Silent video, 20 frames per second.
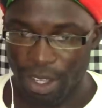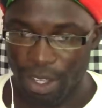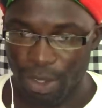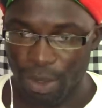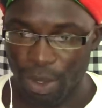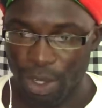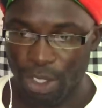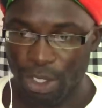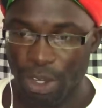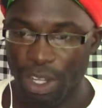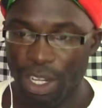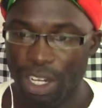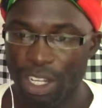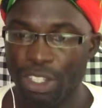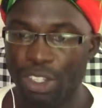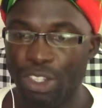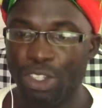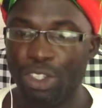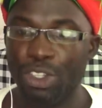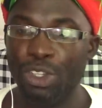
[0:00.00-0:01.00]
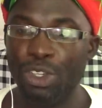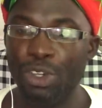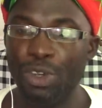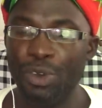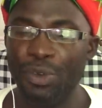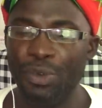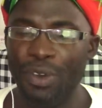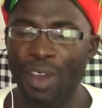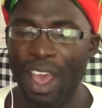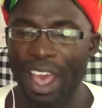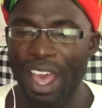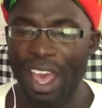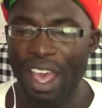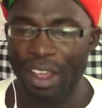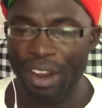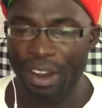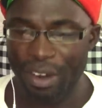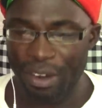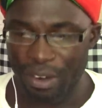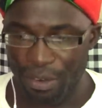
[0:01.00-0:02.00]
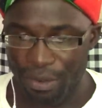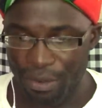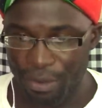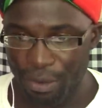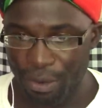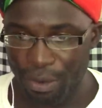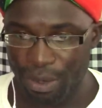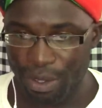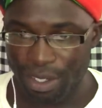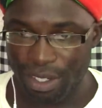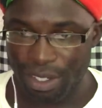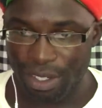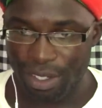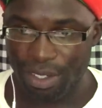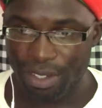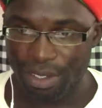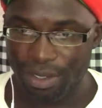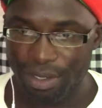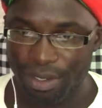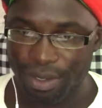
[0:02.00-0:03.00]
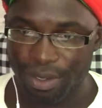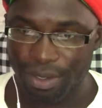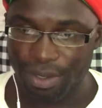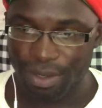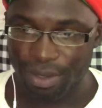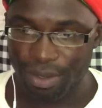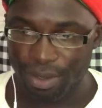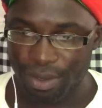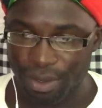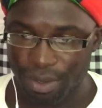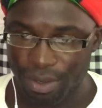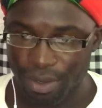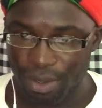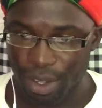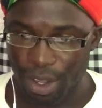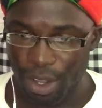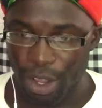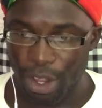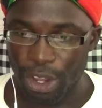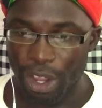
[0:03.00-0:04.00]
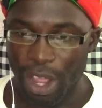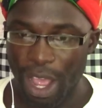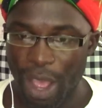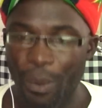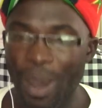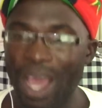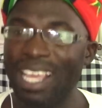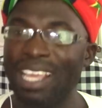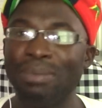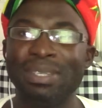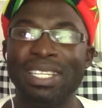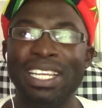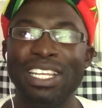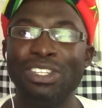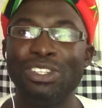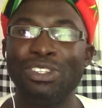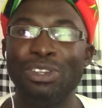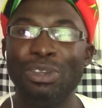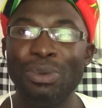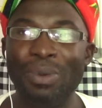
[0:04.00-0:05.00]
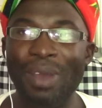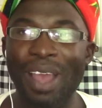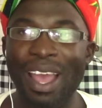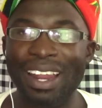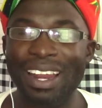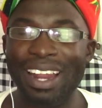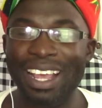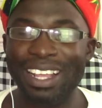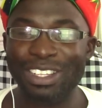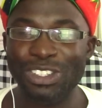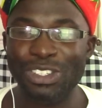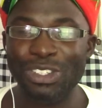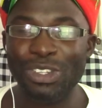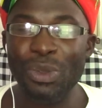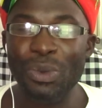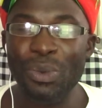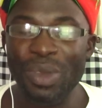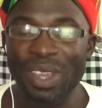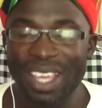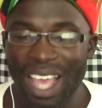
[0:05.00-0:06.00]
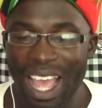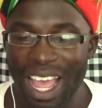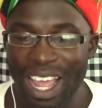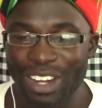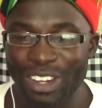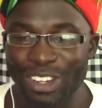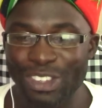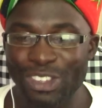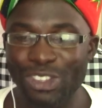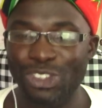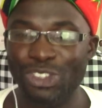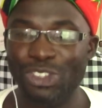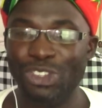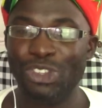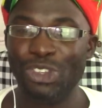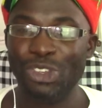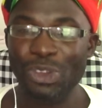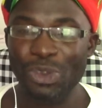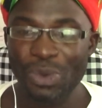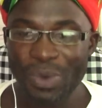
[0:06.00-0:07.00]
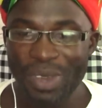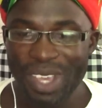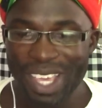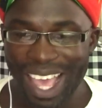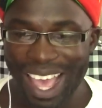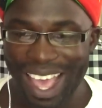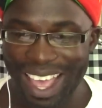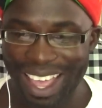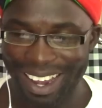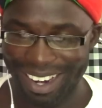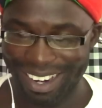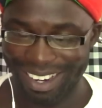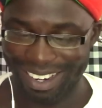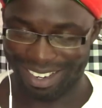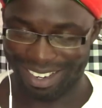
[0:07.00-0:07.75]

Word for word: extremely famous durian for their high-quality durian. I'm going to go meet up I with Lindsay durian. from year of the durian dot com.